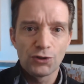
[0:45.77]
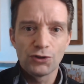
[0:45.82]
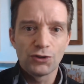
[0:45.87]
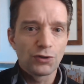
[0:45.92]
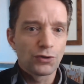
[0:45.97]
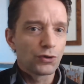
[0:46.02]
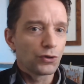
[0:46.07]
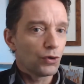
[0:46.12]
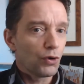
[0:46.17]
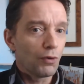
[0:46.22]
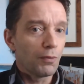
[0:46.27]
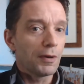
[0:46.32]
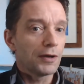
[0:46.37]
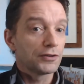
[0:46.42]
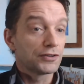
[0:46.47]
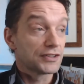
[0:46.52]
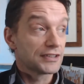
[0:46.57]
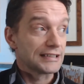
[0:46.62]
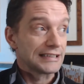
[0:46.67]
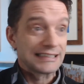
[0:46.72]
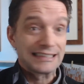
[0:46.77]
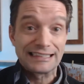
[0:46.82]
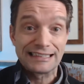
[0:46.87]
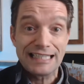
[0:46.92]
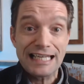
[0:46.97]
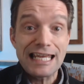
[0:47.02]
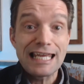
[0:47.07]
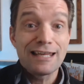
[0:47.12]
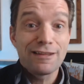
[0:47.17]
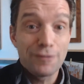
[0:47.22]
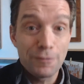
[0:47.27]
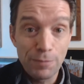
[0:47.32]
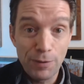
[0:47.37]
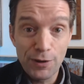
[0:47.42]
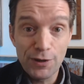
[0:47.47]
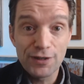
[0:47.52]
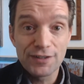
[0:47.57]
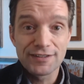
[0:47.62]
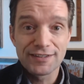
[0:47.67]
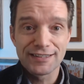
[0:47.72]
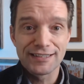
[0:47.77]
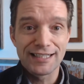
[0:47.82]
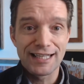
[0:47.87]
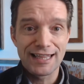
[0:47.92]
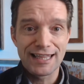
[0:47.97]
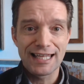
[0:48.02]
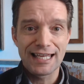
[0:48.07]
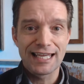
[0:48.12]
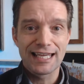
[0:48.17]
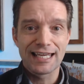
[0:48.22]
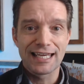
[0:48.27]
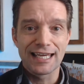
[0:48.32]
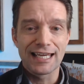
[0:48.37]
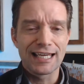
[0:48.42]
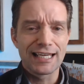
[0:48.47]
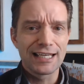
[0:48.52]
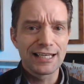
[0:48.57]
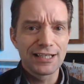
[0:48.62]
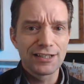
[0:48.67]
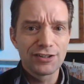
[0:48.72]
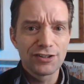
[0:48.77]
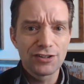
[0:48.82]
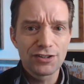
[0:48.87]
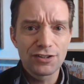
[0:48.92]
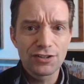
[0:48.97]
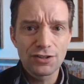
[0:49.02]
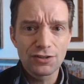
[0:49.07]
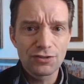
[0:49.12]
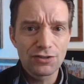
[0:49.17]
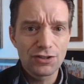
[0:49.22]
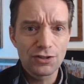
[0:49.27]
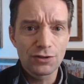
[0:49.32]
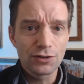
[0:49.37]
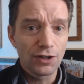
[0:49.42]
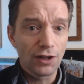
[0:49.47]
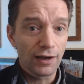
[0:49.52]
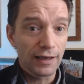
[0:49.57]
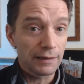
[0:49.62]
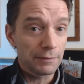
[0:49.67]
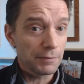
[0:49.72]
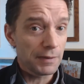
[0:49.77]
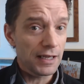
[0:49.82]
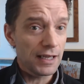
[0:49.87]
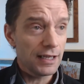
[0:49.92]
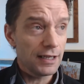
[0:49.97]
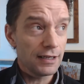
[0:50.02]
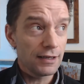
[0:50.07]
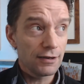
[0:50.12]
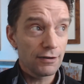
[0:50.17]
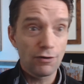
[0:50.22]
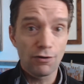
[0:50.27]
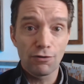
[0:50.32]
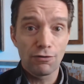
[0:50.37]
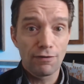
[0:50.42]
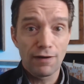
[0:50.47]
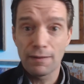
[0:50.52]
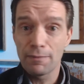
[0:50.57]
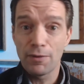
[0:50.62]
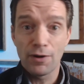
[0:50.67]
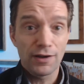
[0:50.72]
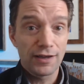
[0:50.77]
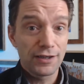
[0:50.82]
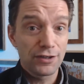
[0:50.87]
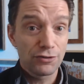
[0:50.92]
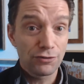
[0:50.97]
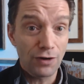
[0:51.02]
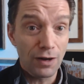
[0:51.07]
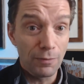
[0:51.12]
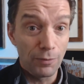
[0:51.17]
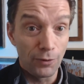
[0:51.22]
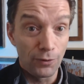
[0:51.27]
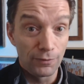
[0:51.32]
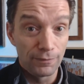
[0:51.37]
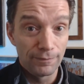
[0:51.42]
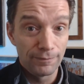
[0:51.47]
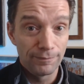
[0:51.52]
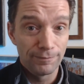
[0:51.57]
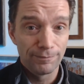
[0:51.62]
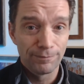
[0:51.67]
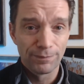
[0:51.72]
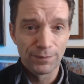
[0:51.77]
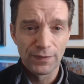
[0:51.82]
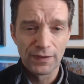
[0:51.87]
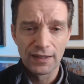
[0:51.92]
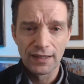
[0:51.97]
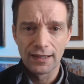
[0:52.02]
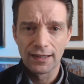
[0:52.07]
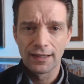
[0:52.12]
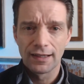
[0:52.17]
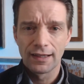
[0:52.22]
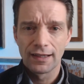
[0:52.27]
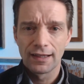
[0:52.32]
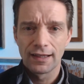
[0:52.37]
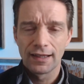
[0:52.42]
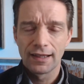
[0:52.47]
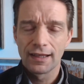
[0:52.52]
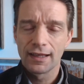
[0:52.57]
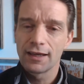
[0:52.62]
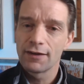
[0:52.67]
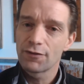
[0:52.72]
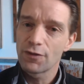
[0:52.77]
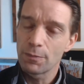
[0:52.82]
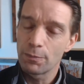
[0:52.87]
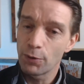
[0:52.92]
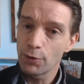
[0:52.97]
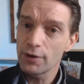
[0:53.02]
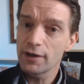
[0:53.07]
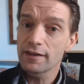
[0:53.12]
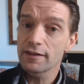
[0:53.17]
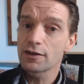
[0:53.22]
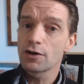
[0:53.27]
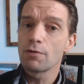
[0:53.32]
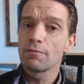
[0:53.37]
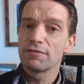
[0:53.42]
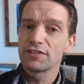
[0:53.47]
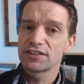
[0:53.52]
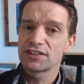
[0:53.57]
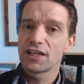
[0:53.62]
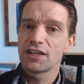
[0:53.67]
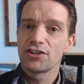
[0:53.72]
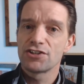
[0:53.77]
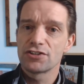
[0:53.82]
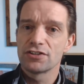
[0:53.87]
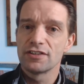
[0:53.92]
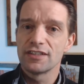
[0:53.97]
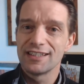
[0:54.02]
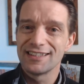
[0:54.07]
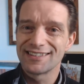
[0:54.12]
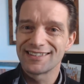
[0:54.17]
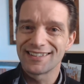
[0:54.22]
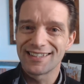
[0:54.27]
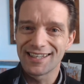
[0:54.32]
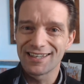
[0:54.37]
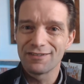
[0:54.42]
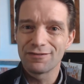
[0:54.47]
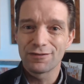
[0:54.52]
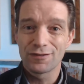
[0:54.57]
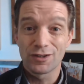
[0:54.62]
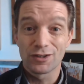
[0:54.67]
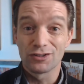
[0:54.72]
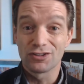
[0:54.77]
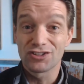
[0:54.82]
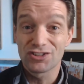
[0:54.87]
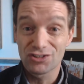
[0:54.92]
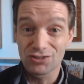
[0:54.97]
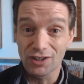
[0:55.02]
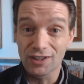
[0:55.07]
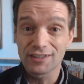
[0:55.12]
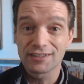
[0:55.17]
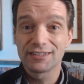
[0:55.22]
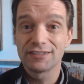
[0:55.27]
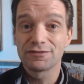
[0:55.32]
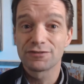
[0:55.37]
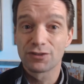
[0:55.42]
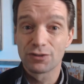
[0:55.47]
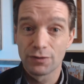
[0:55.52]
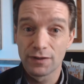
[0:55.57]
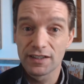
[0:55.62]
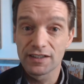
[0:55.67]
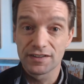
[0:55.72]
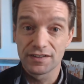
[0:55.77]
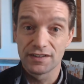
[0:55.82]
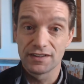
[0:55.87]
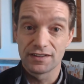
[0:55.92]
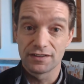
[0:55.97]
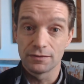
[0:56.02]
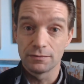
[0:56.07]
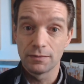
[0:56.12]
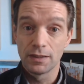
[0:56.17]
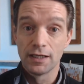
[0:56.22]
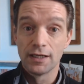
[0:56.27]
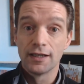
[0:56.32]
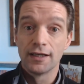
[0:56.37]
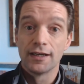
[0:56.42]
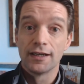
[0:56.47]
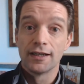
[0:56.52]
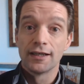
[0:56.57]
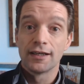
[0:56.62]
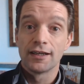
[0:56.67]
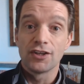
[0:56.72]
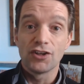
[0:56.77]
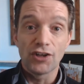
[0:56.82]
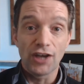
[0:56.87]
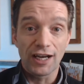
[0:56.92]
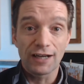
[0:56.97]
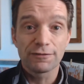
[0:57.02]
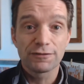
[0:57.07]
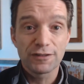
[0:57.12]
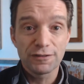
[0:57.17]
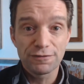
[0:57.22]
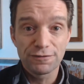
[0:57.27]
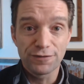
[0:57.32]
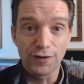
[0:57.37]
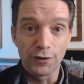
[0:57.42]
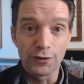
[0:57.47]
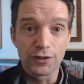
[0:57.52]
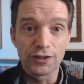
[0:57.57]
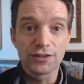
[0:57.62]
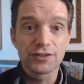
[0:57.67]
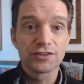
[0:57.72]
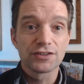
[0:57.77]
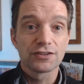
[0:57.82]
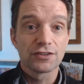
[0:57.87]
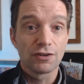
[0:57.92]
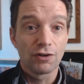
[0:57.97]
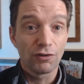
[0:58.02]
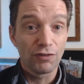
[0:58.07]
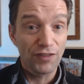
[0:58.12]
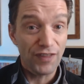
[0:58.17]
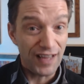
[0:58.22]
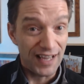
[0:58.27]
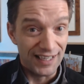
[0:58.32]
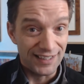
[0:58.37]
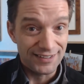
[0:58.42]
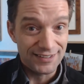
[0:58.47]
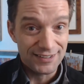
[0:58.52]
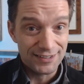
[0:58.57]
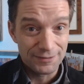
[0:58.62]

can almost see the person thinking, do you like me or am I in trouble? If the point of the conversation is to give constructive criticism, you have to focus on that.